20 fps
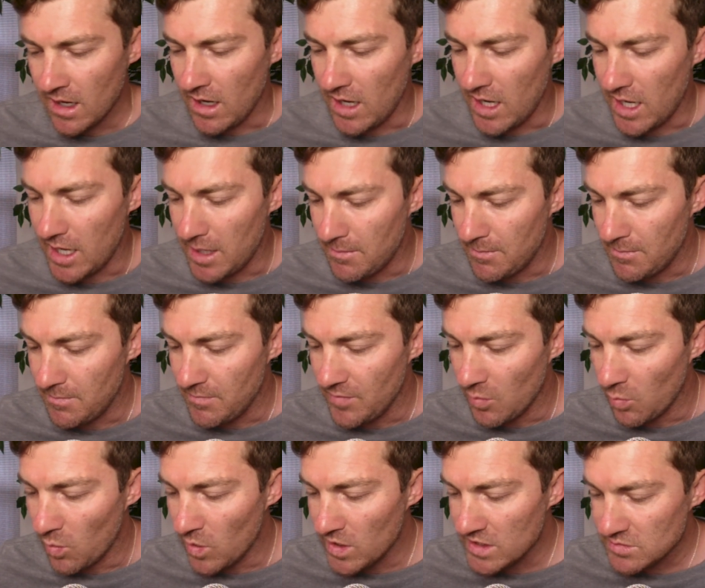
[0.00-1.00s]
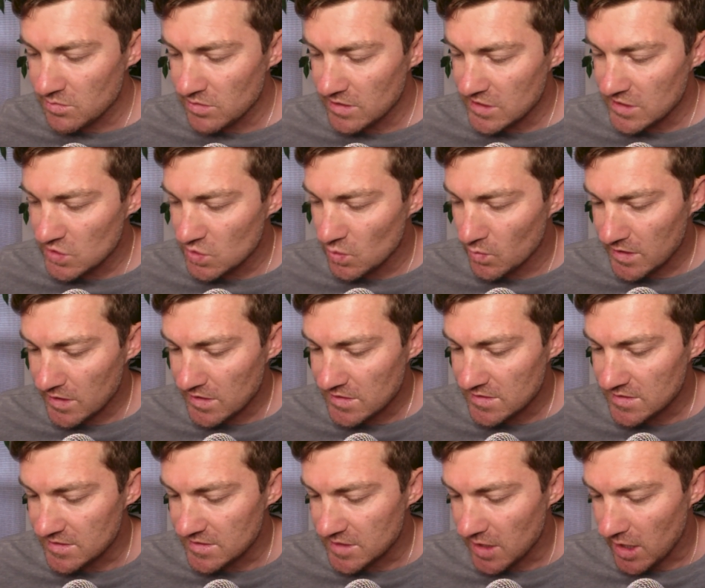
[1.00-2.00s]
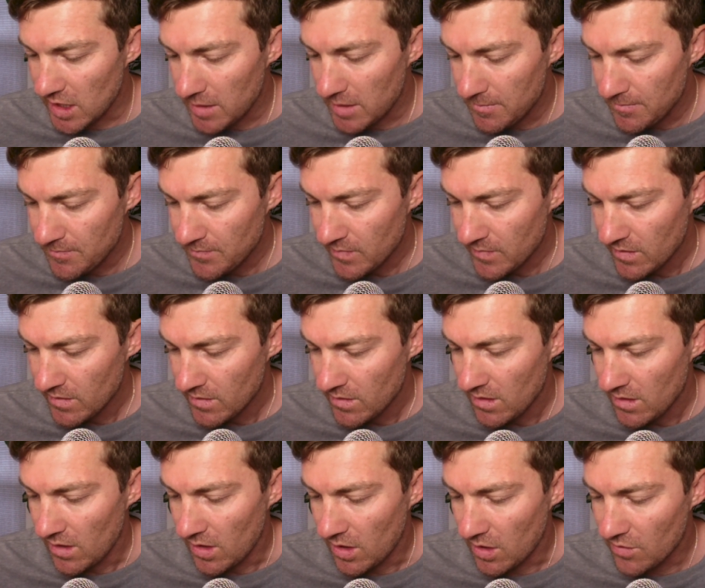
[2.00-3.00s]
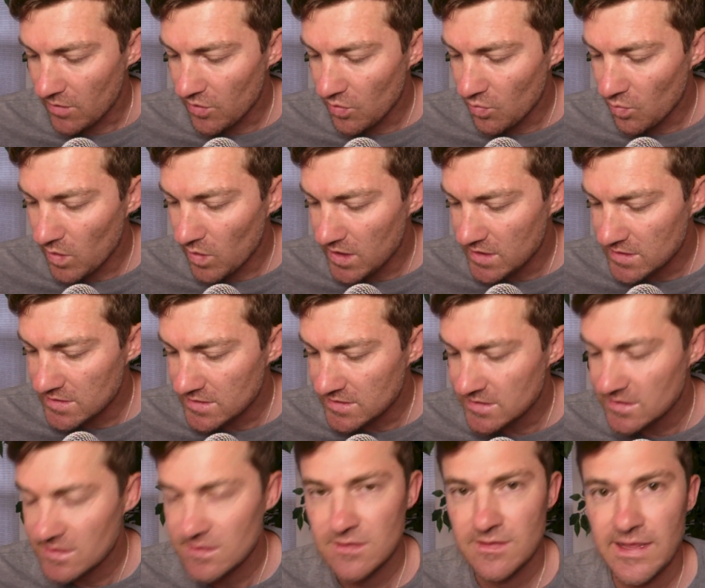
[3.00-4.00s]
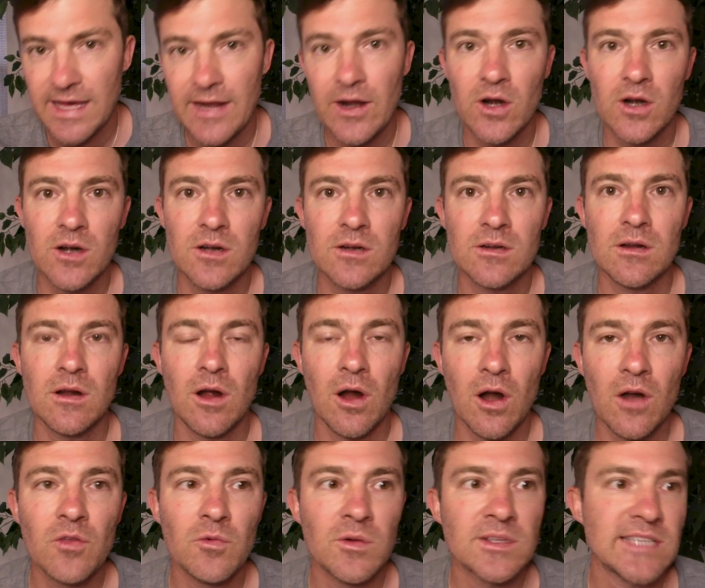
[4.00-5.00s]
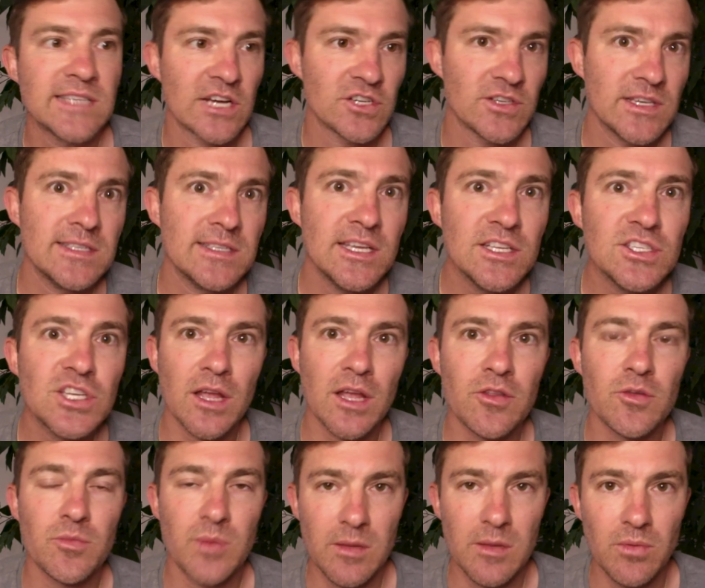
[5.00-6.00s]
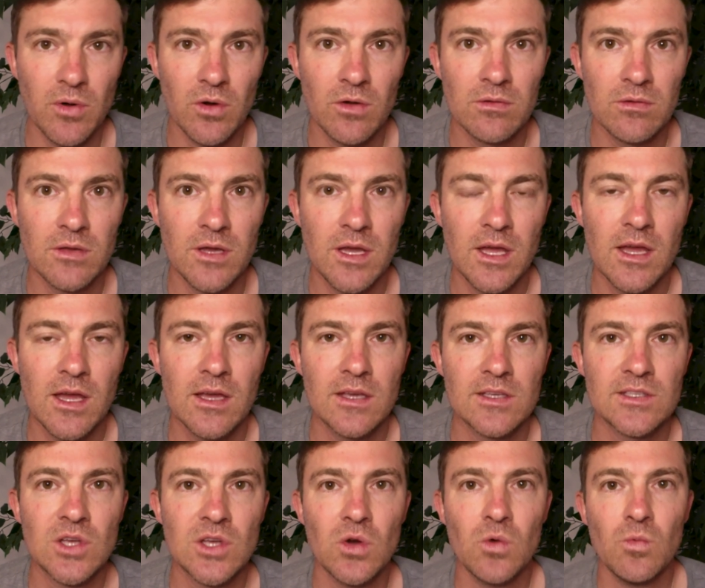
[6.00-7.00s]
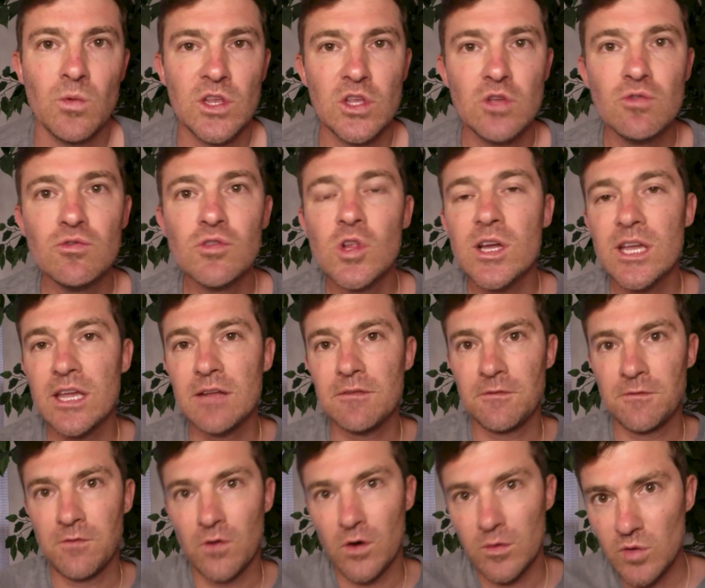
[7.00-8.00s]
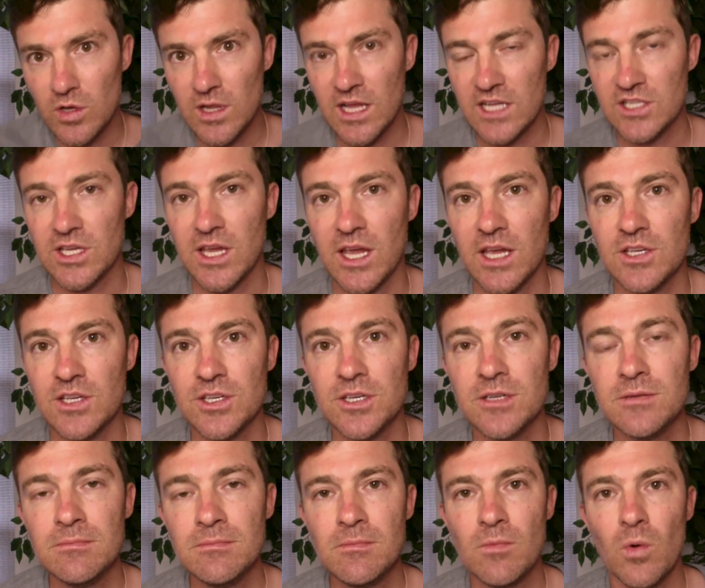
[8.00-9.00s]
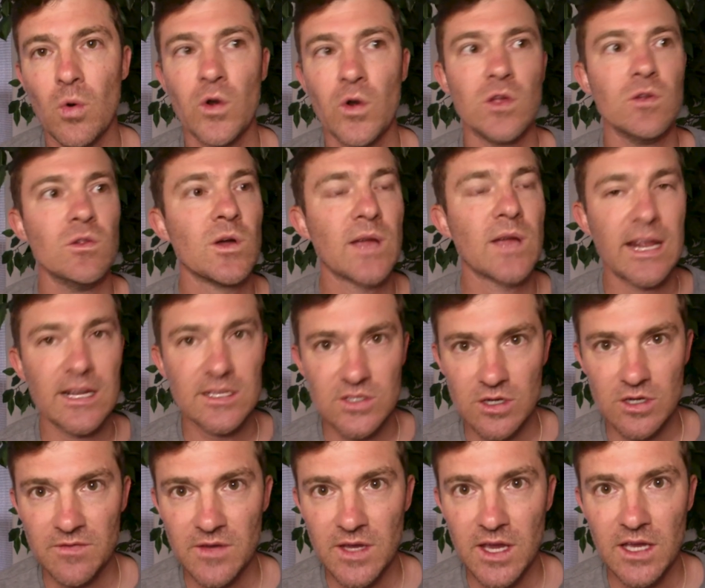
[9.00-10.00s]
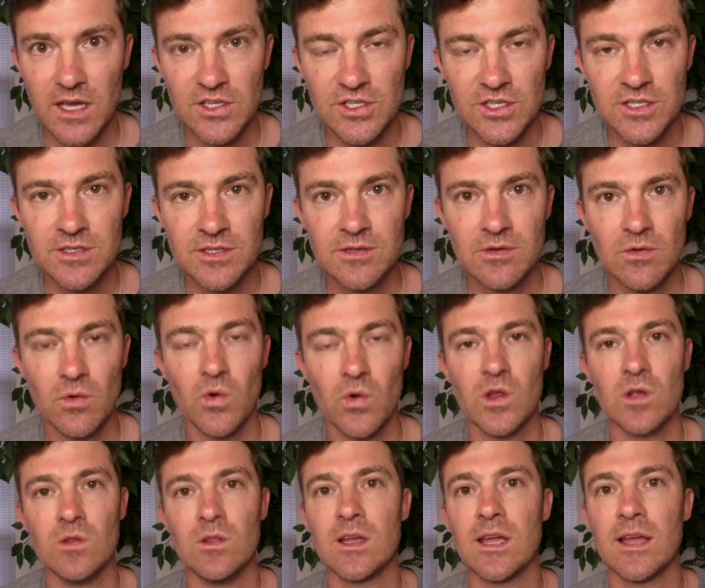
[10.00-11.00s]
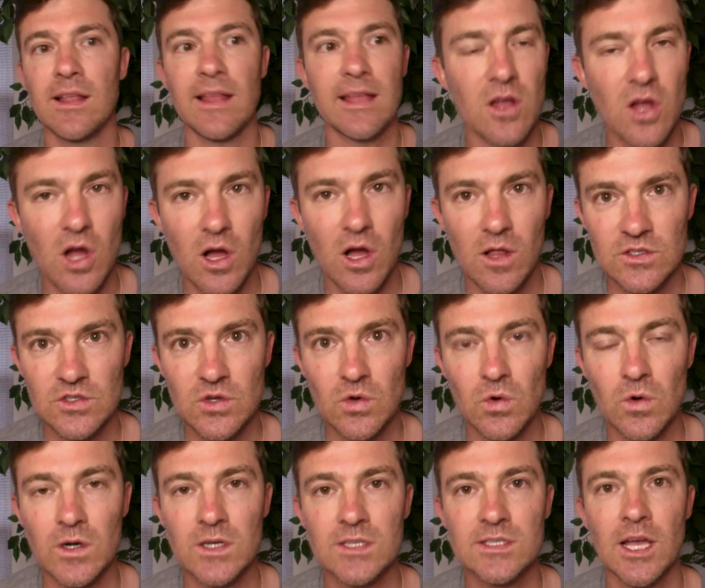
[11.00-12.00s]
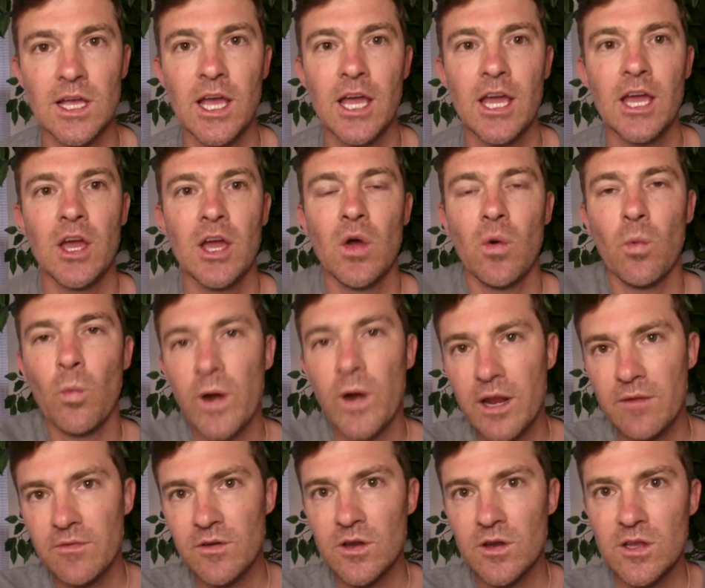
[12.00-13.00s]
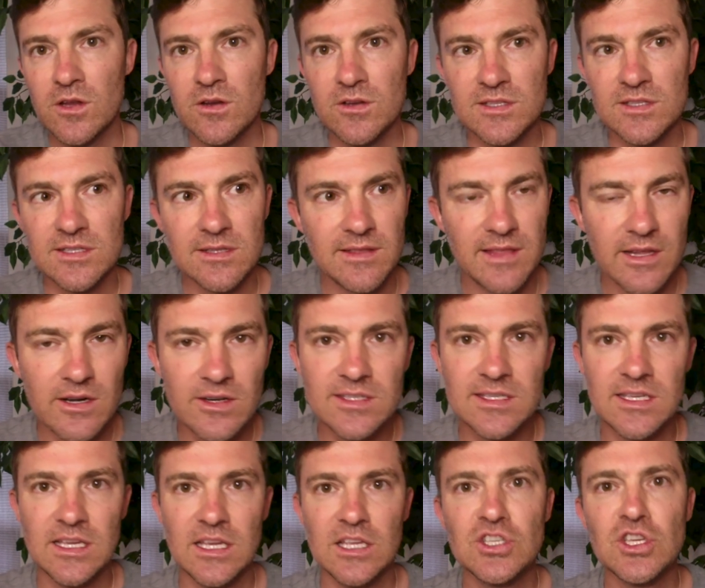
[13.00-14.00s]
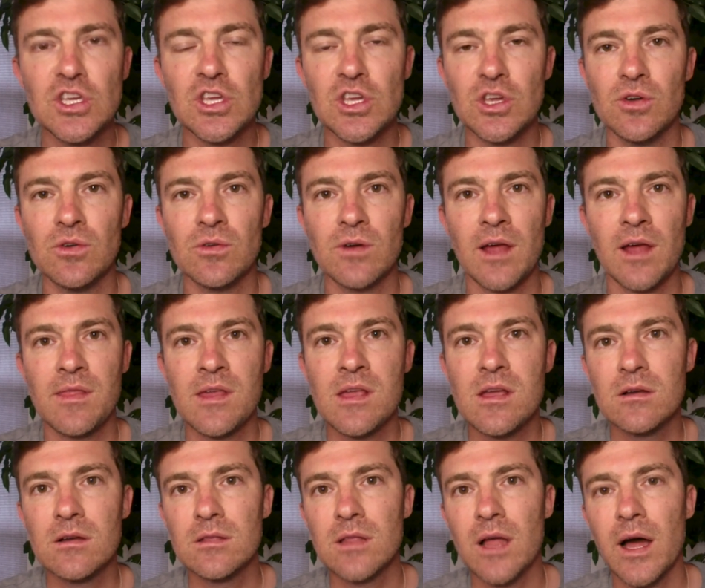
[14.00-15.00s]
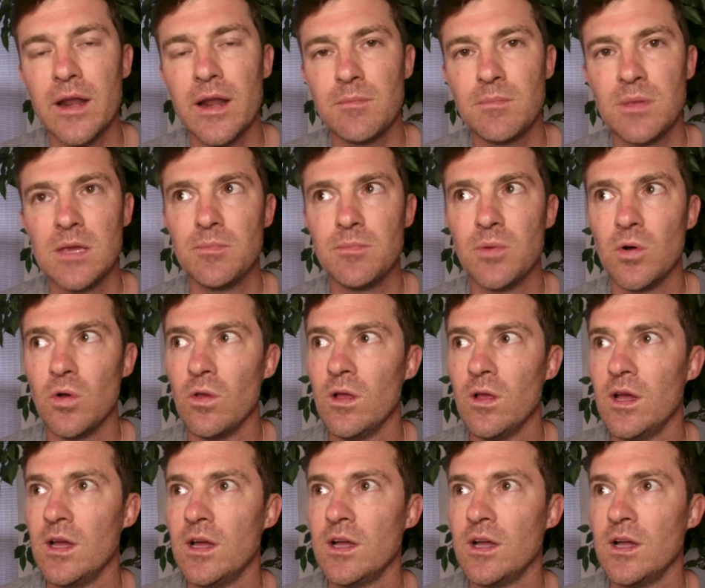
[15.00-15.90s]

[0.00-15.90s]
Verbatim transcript: Um, the ones really soaring to the top are the ones that are are the ones actually teaching other people. So when you look at formal education, or you look at a certification, or you look at like a college course, whatever you're they're teaching you, I think a lot of people